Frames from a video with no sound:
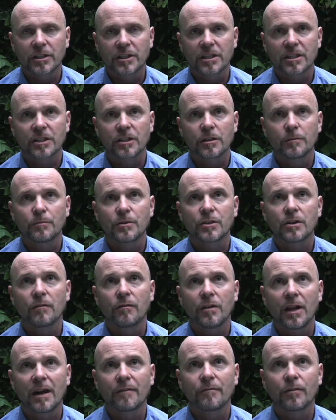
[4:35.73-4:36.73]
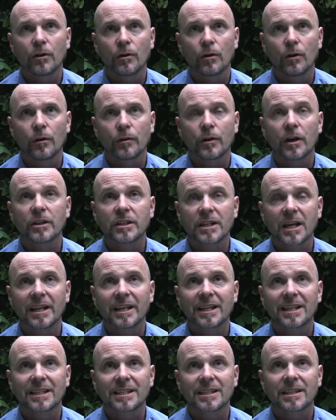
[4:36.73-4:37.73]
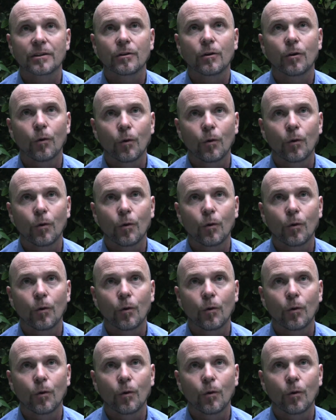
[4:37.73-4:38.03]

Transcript: systems of life on Earth are telling us that